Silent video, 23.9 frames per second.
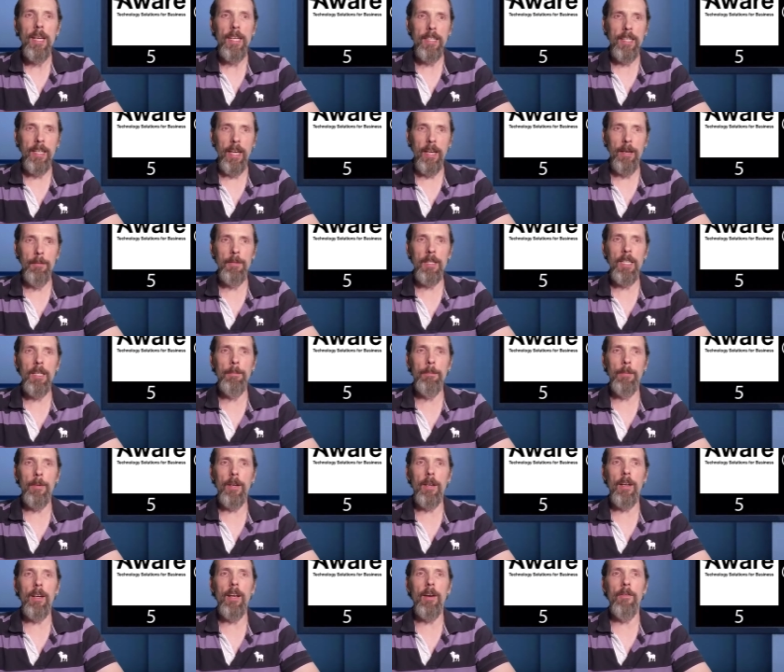Kim
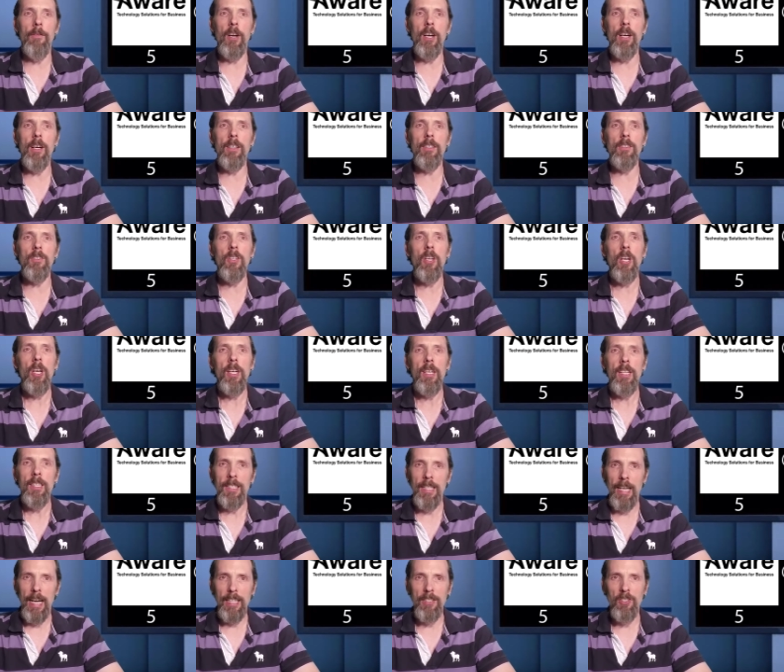Lidberg of Hertz
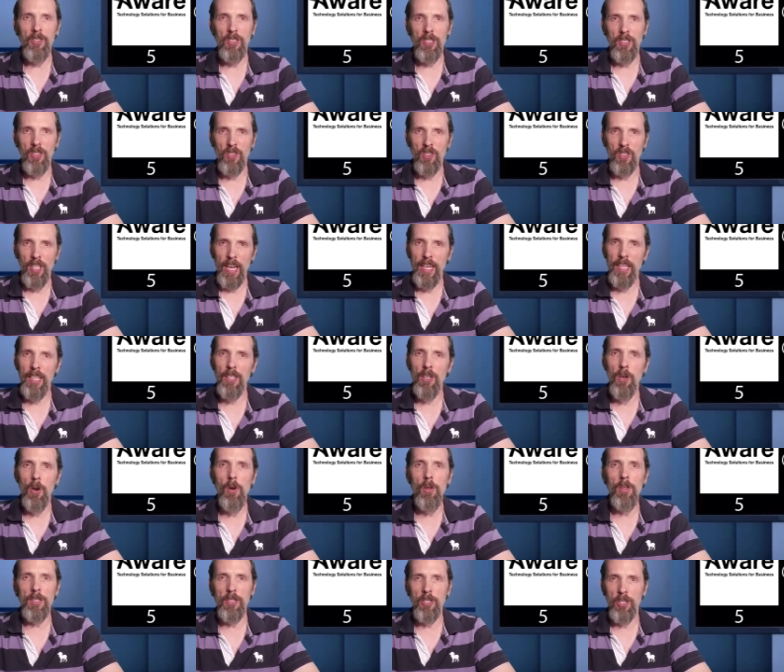notched his second
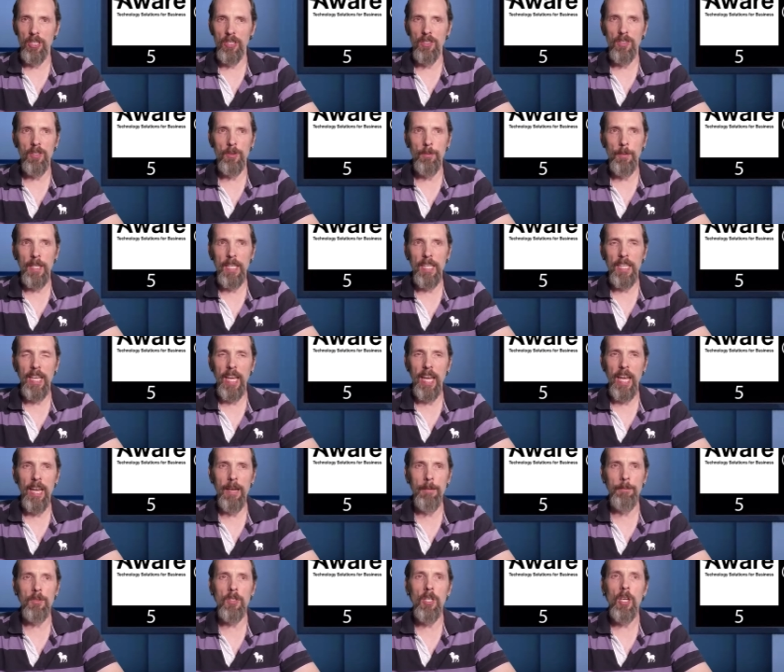goal in just as many
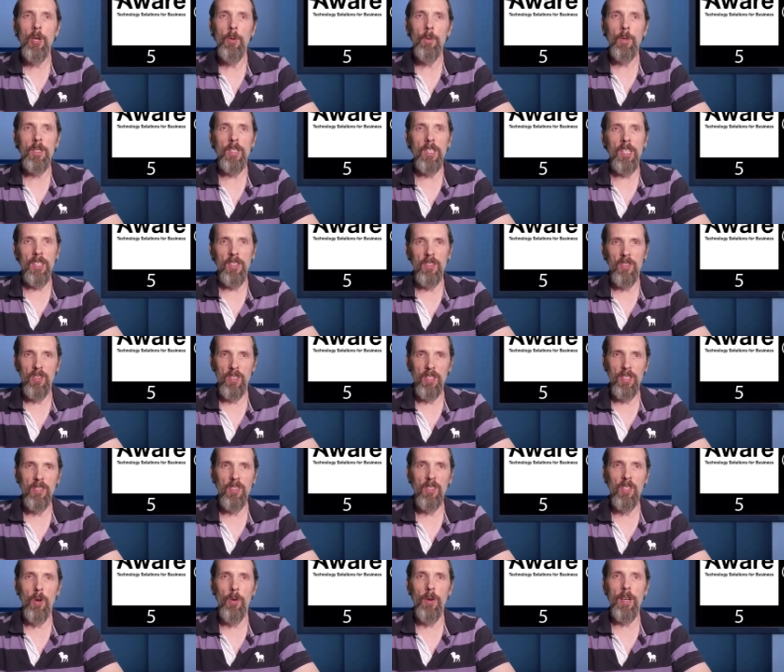games, with the
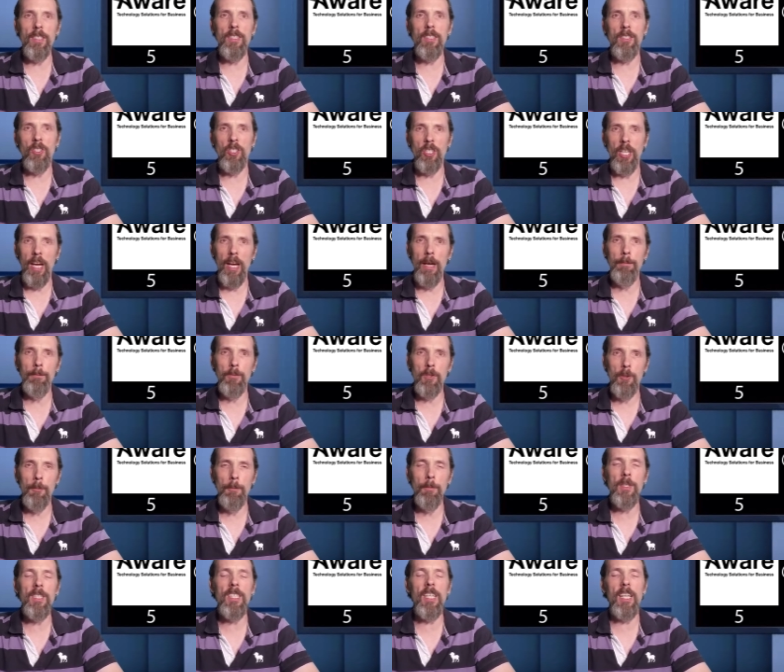assist going to Champ
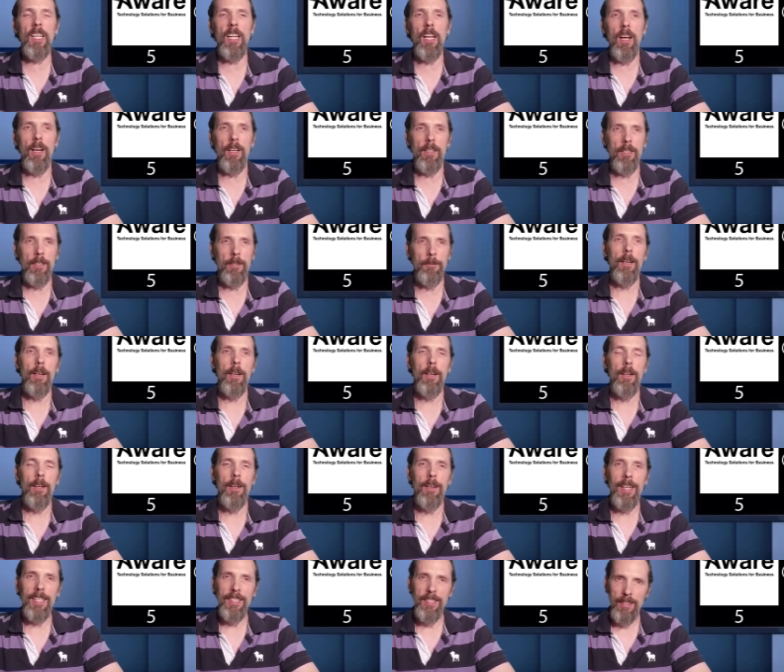Supadilla.
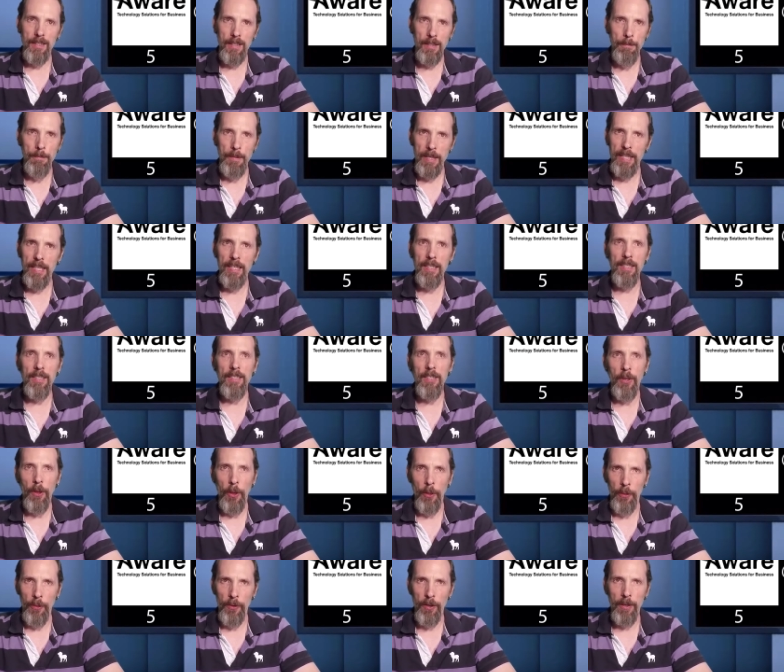Less than a minute into
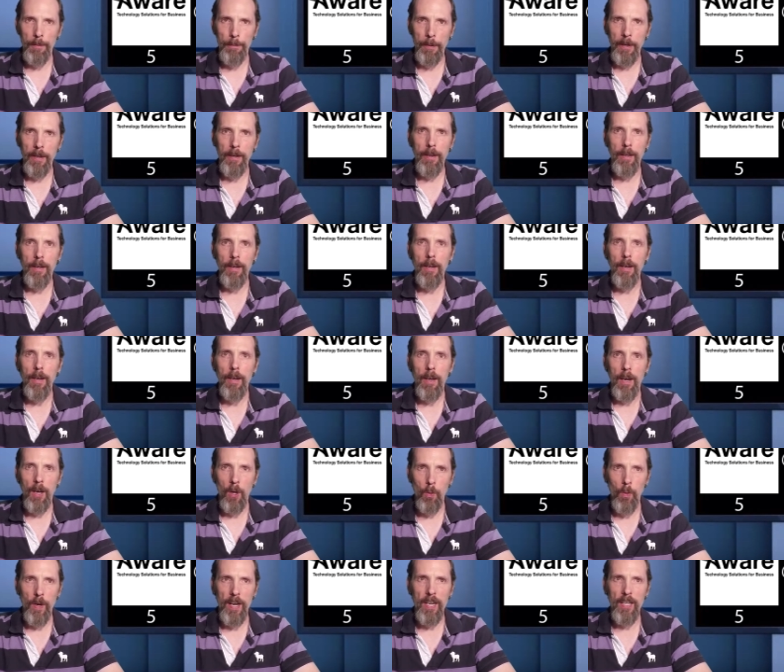the third period,
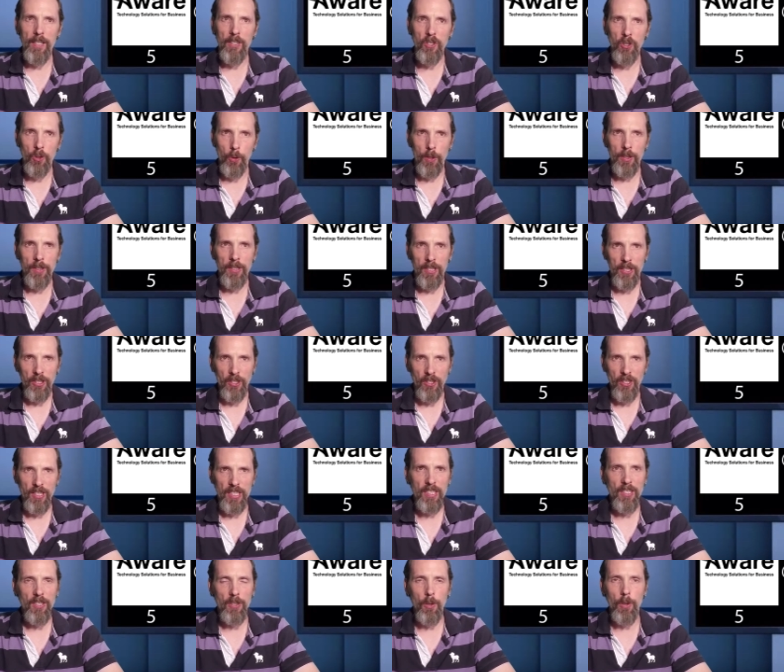Aware scored their
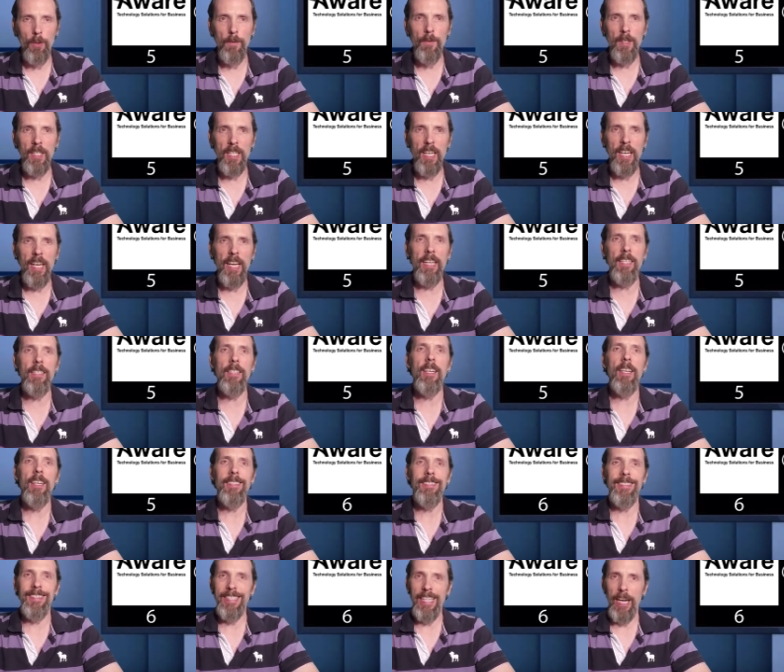6th goal of the night,
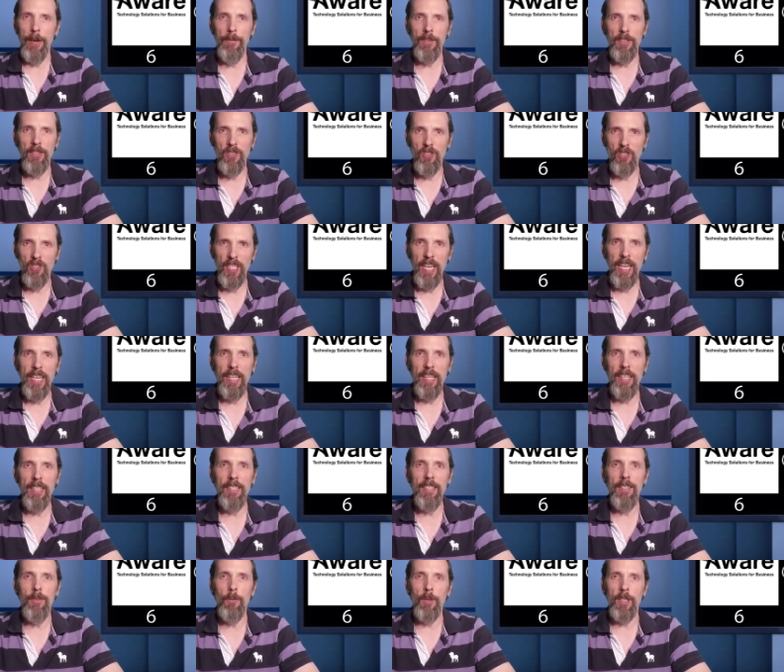Devin's
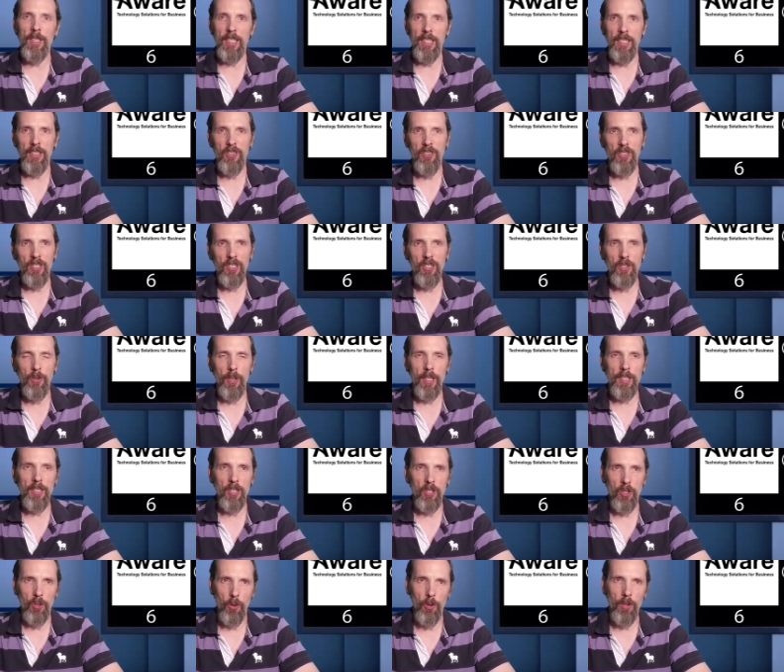second, with the assist going
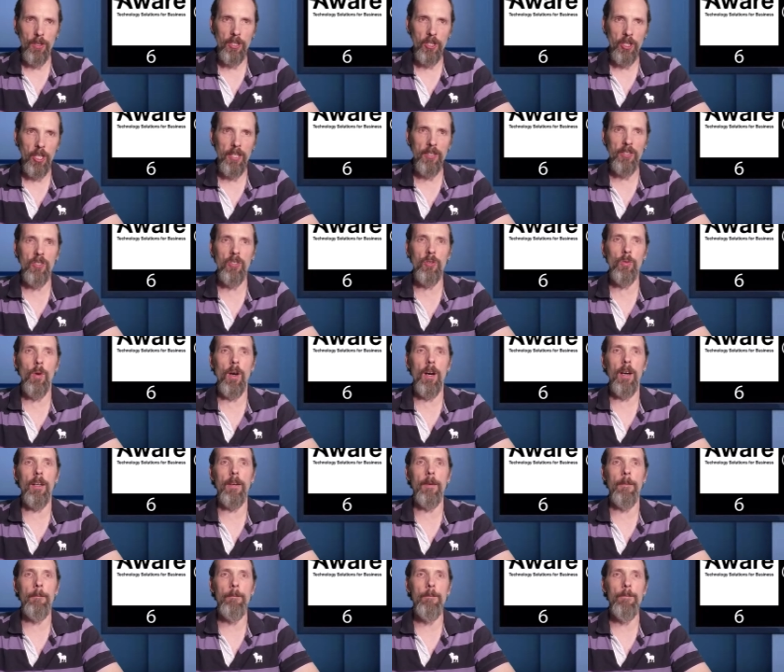to Tor
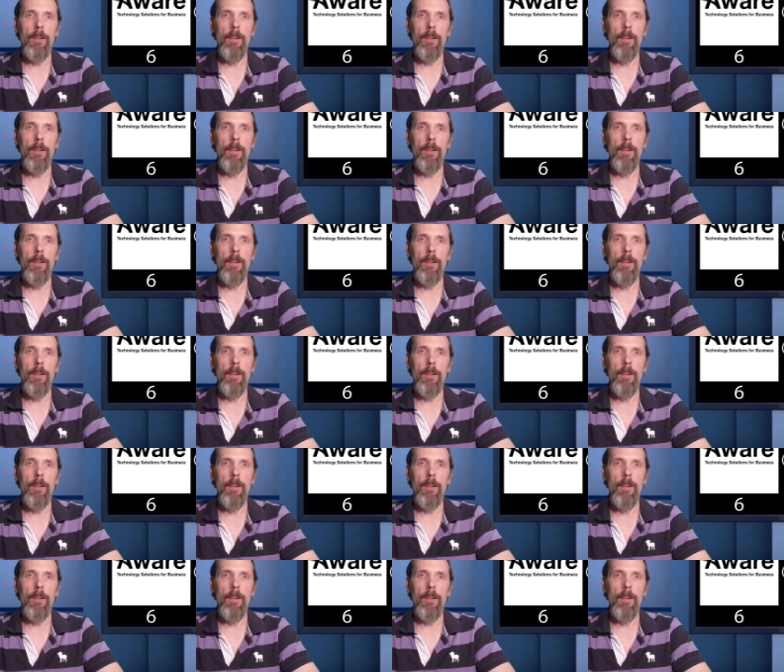Chartsuan.